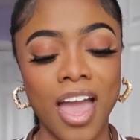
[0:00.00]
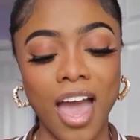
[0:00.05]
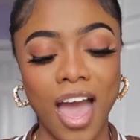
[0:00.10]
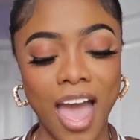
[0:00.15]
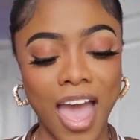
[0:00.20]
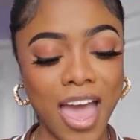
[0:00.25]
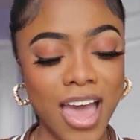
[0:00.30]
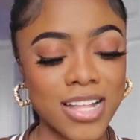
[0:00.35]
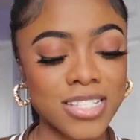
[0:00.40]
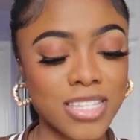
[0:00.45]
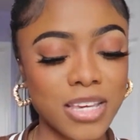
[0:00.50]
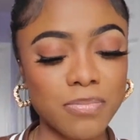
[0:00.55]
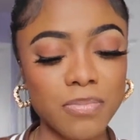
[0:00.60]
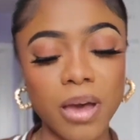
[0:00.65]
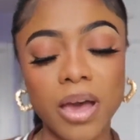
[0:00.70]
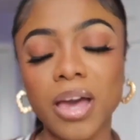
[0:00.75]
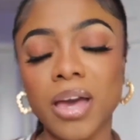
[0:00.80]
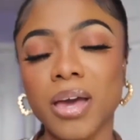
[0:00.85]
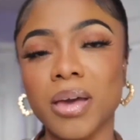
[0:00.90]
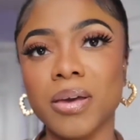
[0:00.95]
I had did
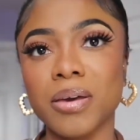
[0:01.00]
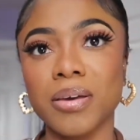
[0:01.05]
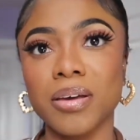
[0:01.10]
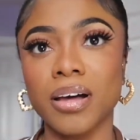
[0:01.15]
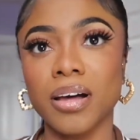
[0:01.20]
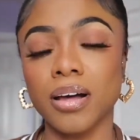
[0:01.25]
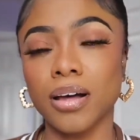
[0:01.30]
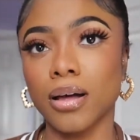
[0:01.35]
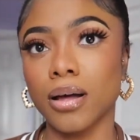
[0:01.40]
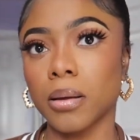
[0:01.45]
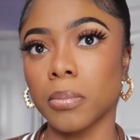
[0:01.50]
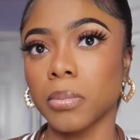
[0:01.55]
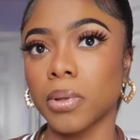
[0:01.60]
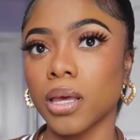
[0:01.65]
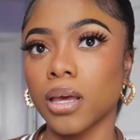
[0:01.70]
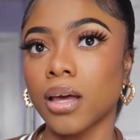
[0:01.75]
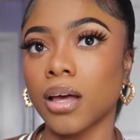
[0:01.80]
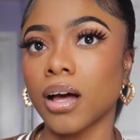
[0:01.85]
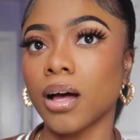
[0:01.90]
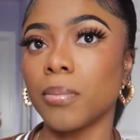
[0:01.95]
my
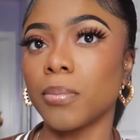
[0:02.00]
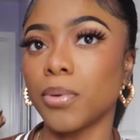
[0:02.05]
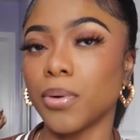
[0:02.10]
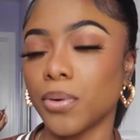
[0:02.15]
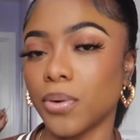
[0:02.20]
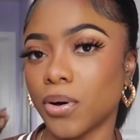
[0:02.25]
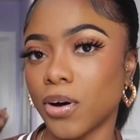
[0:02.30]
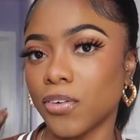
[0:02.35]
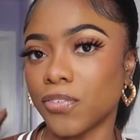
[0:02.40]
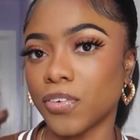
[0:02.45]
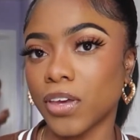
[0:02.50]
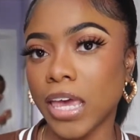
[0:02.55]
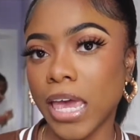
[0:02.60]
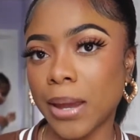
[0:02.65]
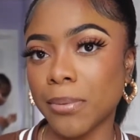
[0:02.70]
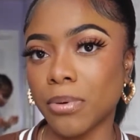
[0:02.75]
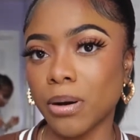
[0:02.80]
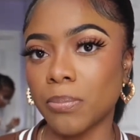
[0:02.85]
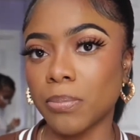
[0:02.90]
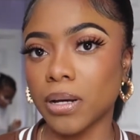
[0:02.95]
lip combo off
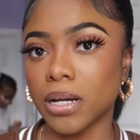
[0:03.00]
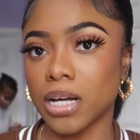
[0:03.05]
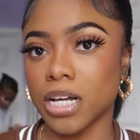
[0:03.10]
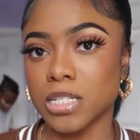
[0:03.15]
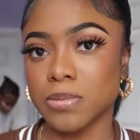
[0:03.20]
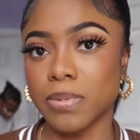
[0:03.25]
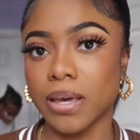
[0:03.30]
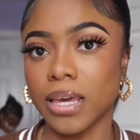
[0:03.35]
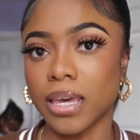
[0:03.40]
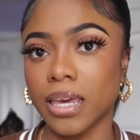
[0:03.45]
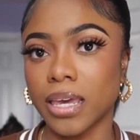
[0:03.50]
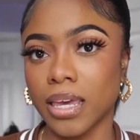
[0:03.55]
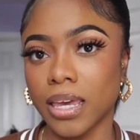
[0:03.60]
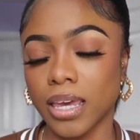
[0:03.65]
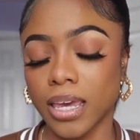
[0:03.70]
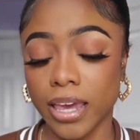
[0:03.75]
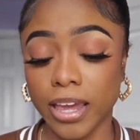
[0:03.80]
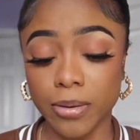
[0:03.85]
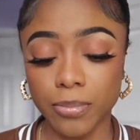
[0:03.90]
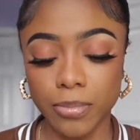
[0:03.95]
camera because my
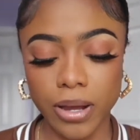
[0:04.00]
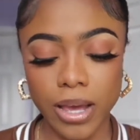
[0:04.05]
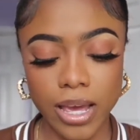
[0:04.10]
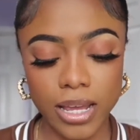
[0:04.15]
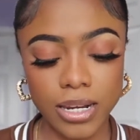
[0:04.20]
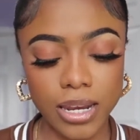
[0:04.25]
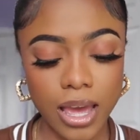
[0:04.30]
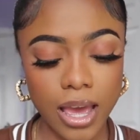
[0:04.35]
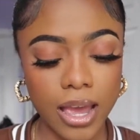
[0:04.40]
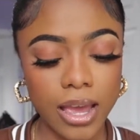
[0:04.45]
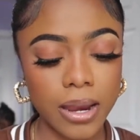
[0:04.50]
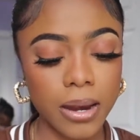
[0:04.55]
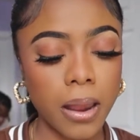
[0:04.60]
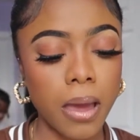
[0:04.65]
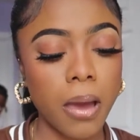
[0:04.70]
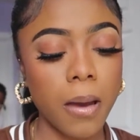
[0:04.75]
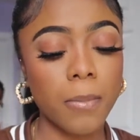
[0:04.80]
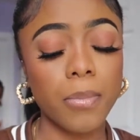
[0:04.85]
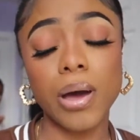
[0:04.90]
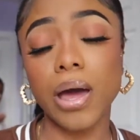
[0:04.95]
camera had died,
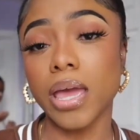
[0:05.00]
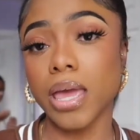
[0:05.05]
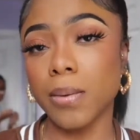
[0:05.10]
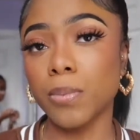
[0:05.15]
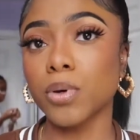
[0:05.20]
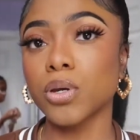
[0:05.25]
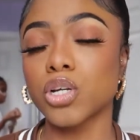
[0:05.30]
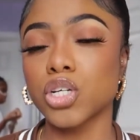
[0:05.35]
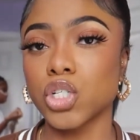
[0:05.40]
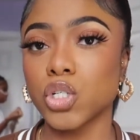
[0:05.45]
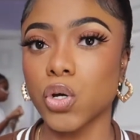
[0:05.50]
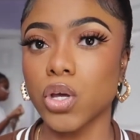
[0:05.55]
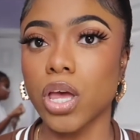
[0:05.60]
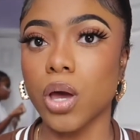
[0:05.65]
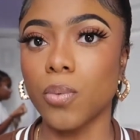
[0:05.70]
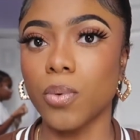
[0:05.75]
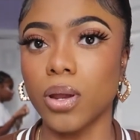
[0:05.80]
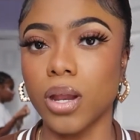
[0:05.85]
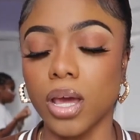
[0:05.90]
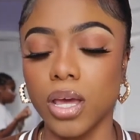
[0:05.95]
but I am gonna show
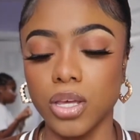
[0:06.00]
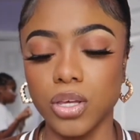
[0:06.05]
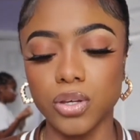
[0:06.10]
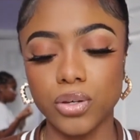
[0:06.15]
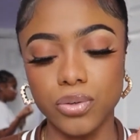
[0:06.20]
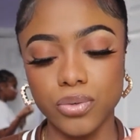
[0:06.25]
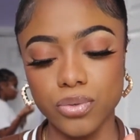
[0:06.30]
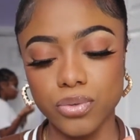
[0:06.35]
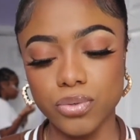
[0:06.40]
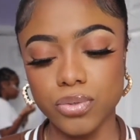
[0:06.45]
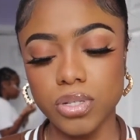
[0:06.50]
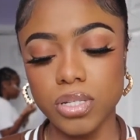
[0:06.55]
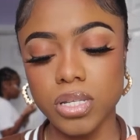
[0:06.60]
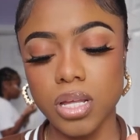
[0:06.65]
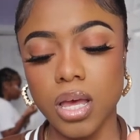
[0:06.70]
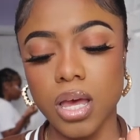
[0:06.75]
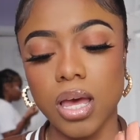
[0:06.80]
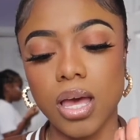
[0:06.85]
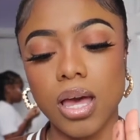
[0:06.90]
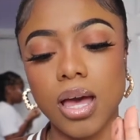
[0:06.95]
y'all what I used.
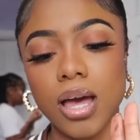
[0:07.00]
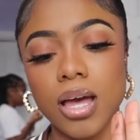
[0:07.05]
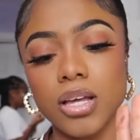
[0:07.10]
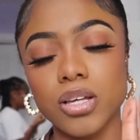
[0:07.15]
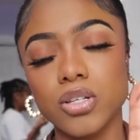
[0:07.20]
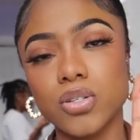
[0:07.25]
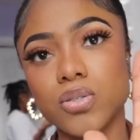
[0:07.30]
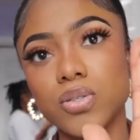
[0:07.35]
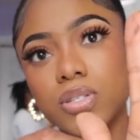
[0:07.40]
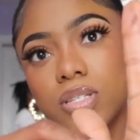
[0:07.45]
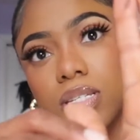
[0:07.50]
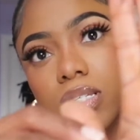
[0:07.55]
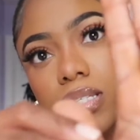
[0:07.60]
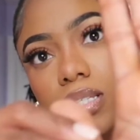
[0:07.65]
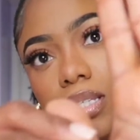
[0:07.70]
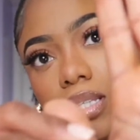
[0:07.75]
I used